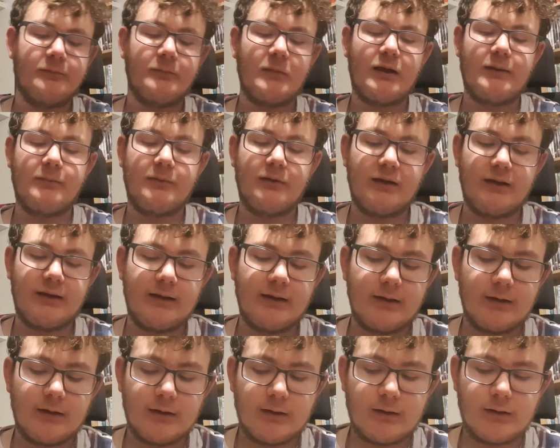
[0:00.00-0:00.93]
of maybe
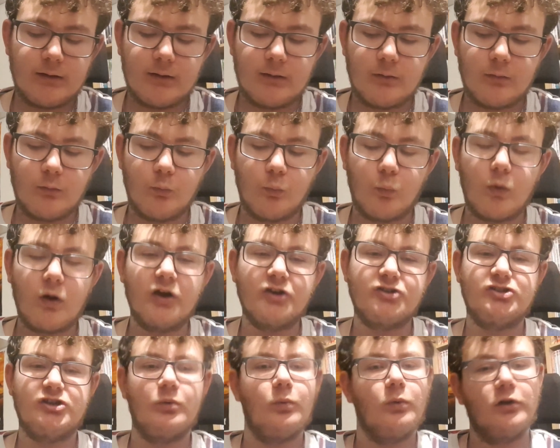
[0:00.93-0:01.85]
why
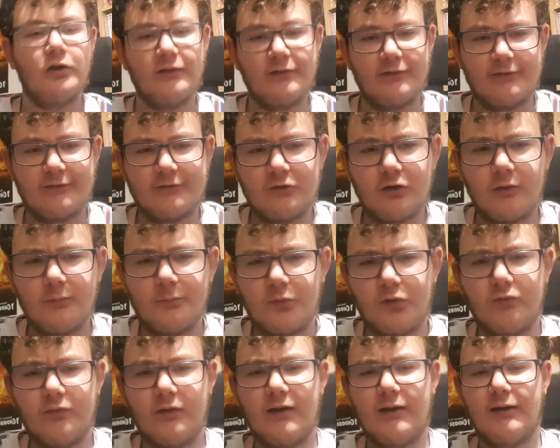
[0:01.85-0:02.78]
she wanted to stop,
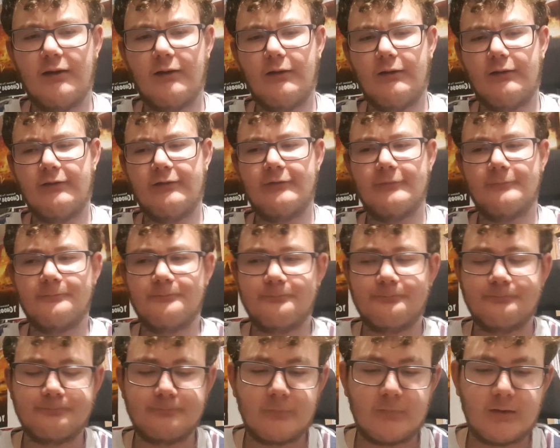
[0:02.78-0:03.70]
you realise.
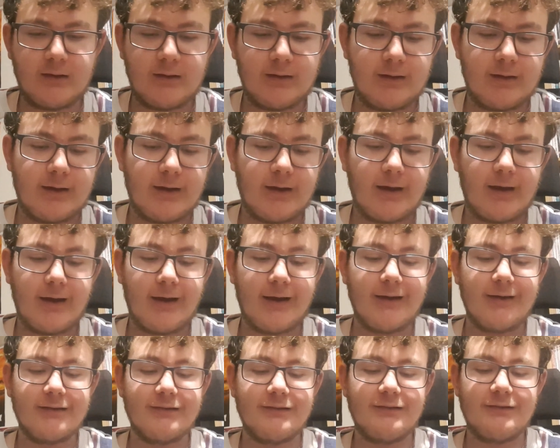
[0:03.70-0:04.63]

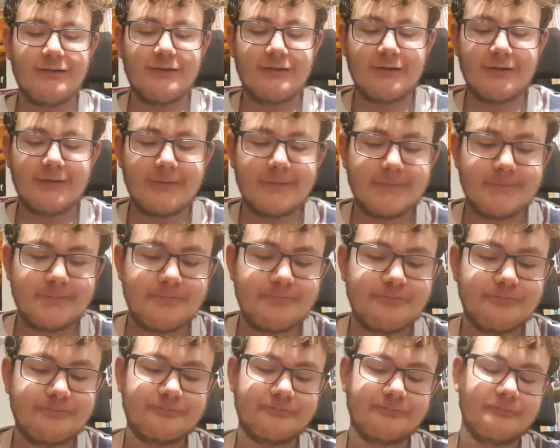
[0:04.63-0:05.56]
And